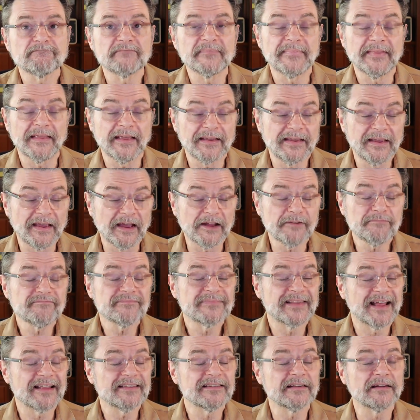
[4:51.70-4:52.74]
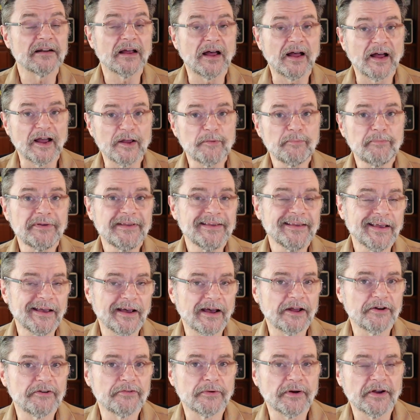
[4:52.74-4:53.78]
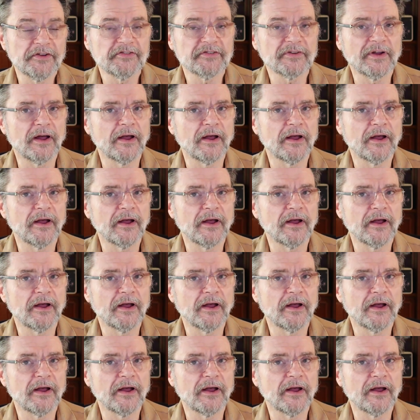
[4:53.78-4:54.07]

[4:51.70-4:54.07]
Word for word: Again, that's an IP address